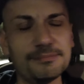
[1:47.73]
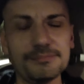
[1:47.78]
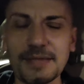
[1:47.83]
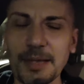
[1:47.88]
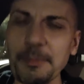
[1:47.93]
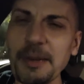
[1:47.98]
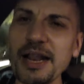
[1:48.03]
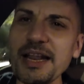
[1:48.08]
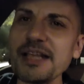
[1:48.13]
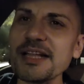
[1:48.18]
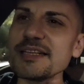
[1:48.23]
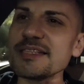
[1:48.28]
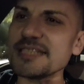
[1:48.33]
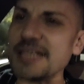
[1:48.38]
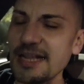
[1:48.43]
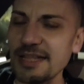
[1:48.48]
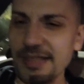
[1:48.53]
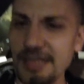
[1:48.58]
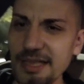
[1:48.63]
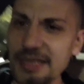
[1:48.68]
I'm not going to say
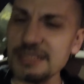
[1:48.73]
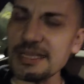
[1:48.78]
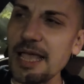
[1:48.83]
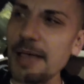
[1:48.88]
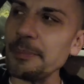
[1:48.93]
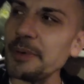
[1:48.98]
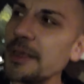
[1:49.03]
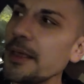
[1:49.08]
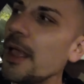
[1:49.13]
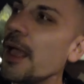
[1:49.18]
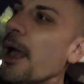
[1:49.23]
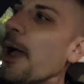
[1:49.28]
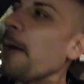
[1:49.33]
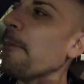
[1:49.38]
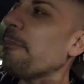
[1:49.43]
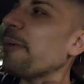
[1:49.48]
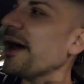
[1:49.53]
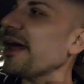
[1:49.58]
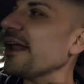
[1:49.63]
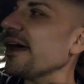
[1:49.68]
anything. He's happy.
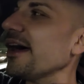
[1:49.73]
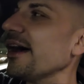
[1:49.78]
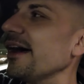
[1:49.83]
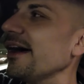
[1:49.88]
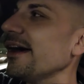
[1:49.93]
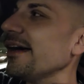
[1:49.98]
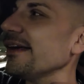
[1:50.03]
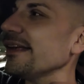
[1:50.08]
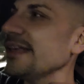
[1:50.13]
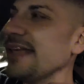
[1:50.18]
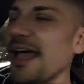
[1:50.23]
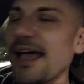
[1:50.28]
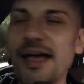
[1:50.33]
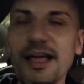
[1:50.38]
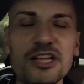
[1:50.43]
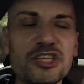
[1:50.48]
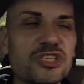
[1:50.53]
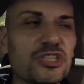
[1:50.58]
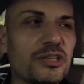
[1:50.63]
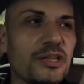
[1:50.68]
But uh, yeah,
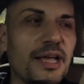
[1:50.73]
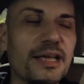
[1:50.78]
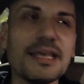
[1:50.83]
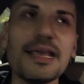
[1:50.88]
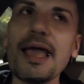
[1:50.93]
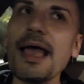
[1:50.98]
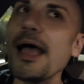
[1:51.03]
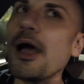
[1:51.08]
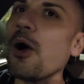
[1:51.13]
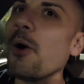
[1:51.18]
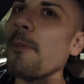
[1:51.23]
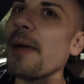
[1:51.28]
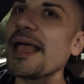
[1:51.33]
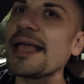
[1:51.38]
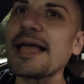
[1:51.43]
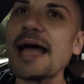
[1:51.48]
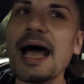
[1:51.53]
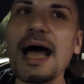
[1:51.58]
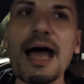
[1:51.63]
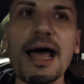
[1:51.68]
and so they're like, yeah, oh my
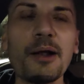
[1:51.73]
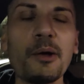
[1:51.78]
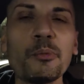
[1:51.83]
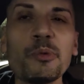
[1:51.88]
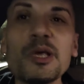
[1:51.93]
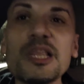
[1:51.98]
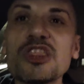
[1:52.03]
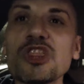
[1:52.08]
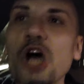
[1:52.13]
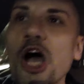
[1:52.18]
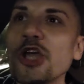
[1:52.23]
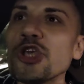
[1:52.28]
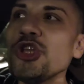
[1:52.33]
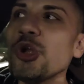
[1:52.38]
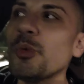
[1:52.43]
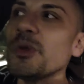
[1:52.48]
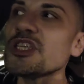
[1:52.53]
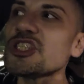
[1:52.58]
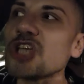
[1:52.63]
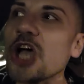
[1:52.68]
god, we thought, you know,
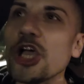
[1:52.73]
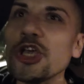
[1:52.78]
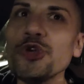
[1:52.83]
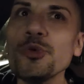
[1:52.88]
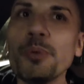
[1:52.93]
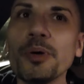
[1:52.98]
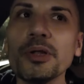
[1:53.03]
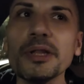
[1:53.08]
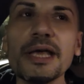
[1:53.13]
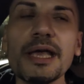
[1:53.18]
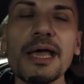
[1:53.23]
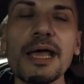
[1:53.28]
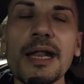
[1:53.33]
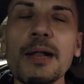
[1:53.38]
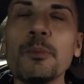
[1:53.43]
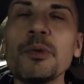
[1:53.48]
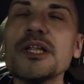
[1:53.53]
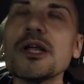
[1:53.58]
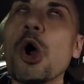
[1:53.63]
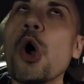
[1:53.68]
we saw you pull in,
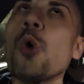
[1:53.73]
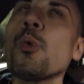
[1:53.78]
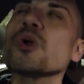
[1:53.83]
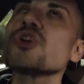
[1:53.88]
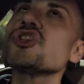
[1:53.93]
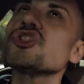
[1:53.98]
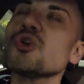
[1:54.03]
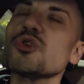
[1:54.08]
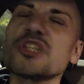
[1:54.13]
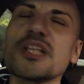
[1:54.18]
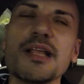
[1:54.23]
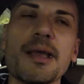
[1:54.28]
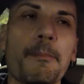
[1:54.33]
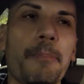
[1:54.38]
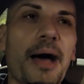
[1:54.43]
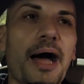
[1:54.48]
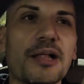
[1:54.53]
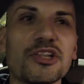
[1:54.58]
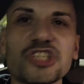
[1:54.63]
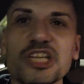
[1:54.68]
and we did, oh, we're so. They
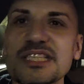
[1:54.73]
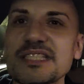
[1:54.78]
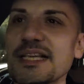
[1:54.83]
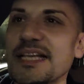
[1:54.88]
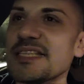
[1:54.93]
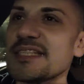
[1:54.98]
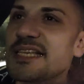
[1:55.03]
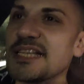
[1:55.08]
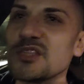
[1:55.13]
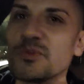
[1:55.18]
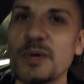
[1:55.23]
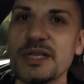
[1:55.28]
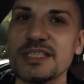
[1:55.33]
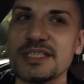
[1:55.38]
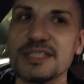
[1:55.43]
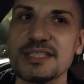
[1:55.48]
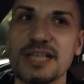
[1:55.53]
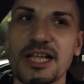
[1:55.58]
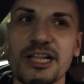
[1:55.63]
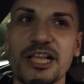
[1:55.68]
apologize. It's like six ways
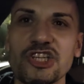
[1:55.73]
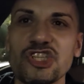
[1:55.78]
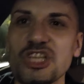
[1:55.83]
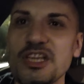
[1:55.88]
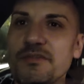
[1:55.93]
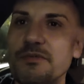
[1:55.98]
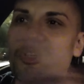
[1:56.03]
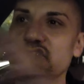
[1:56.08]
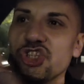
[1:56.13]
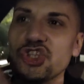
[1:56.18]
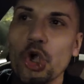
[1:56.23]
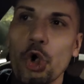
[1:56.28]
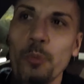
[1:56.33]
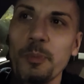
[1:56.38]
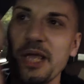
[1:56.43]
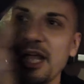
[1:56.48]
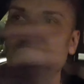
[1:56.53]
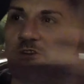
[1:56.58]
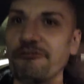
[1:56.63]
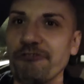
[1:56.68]
to Sunday. She even showed
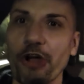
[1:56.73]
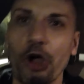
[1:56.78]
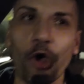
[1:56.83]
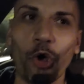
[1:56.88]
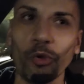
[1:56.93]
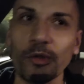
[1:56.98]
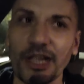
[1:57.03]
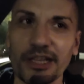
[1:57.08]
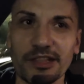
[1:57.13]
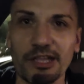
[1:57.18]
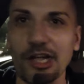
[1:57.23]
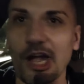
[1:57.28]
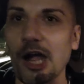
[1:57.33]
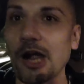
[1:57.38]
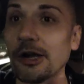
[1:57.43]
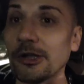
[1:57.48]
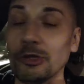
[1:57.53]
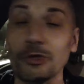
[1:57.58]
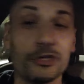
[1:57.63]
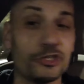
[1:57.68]
me on her phone like the
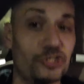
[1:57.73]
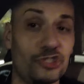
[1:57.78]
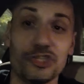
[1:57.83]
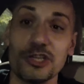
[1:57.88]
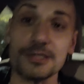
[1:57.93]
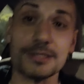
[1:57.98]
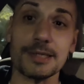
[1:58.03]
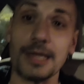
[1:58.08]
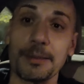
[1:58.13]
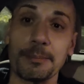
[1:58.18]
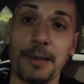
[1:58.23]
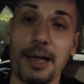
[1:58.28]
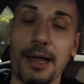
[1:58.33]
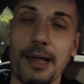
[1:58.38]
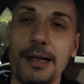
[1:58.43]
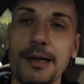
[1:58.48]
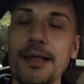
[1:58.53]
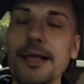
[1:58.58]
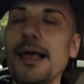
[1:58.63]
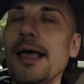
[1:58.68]
car it looks just like
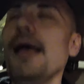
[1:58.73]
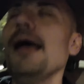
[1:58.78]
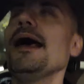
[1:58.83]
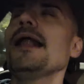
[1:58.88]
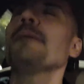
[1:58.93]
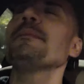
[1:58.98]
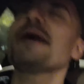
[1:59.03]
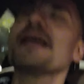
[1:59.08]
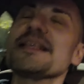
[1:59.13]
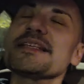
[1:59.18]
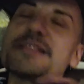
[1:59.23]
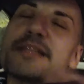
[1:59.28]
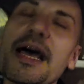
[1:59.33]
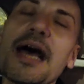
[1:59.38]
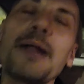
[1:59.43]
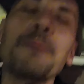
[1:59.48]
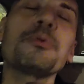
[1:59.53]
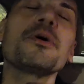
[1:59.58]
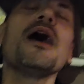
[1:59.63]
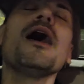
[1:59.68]
mine, and I'm like, it's
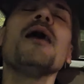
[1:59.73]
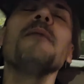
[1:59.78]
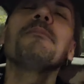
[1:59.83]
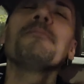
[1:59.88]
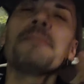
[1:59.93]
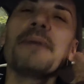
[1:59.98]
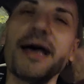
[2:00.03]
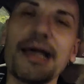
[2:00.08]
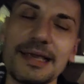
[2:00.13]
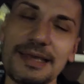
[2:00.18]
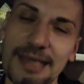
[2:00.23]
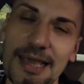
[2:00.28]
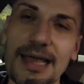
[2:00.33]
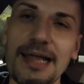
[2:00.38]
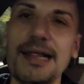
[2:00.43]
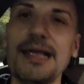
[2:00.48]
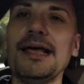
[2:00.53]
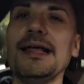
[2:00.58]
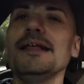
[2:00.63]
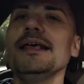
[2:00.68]
not a problem. I
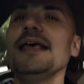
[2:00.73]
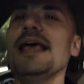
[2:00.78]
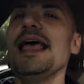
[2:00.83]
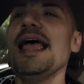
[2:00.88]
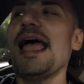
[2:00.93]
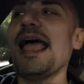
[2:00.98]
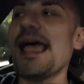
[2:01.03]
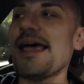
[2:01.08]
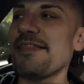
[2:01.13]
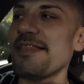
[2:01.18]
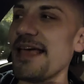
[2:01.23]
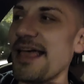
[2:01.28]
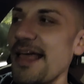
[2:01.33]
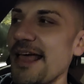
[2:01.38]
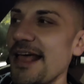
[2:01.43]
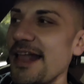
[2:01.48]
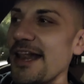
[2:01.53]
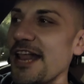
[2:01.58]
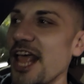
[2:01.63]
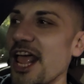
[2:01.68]
get it. And
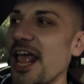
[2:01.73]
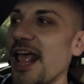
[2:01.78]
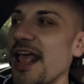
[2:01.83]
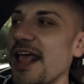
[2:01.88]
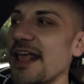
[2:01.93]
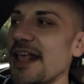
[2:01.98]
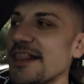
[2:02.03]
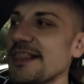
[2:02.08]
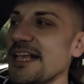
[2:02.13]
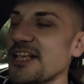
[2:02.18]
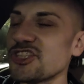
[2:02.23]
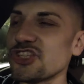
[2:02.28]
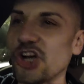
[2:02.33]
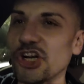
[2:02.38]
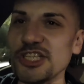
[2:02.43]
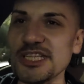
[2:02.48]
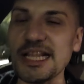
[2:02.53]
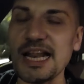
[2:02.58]
then they start to